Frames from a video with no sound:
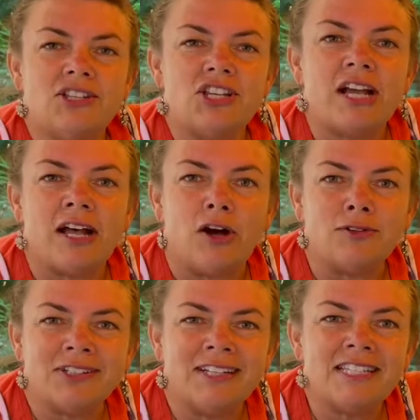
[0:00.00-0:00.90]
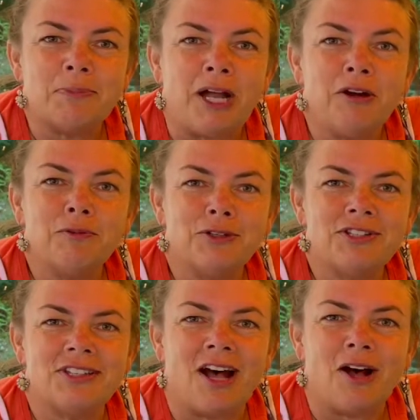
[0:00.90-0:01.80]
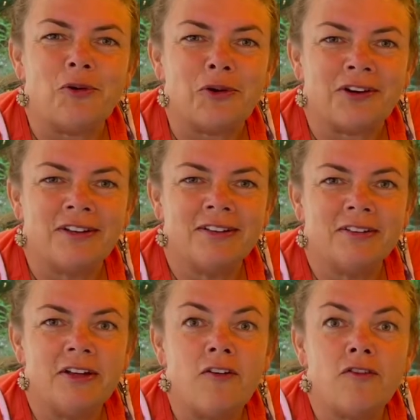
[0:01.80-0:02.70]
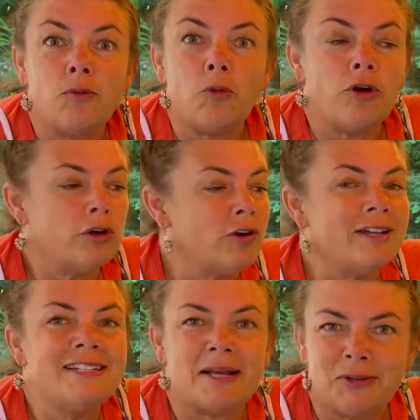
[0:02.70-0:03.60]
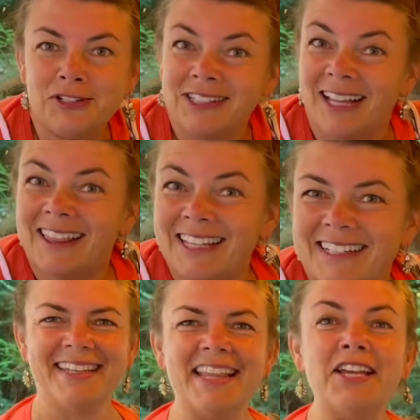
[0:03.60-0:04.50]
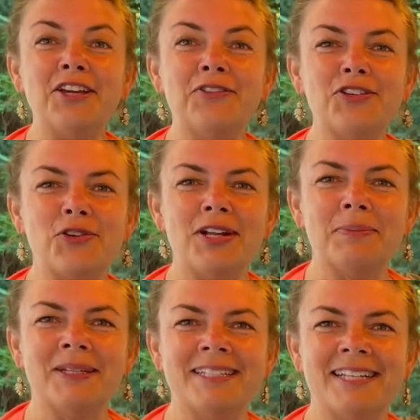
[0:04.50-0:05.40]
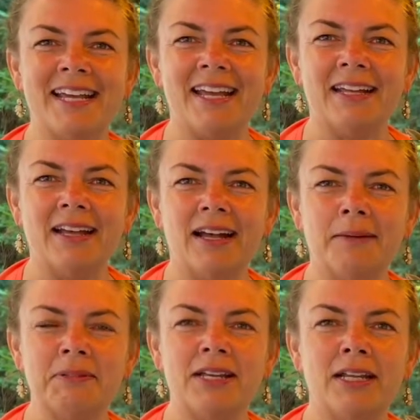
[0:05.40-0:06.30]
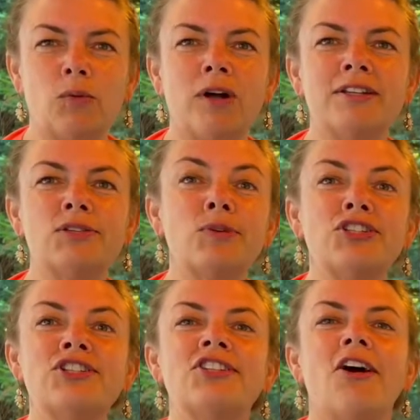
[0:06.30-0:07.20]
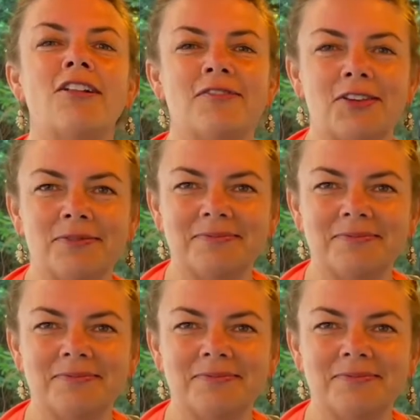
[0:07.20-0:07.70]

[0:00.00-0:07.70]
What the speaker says: Check out inspiringroots.org for more cooking demos like these. Thank you for joining me today. I'm sending wellness wishes to all of you.